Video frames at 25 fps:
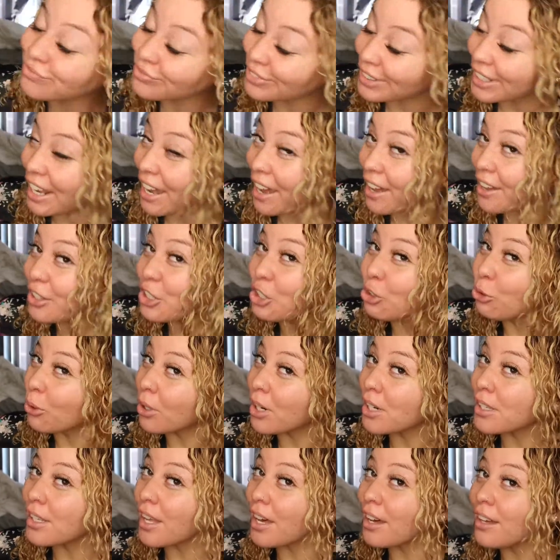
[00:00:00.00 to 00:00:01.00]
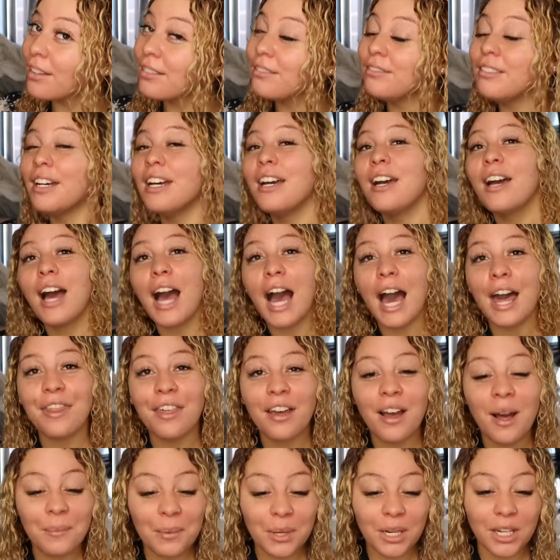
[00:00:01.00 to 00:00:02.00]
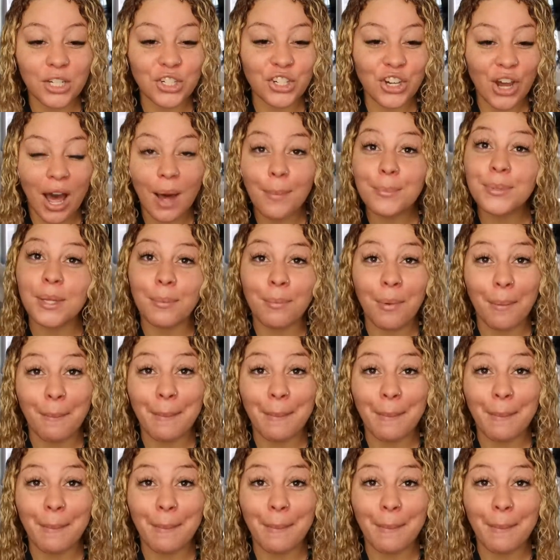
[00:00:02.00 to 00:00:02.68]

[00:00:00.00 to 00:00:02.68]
yeah, you heard that. I think I'm gonna chop some of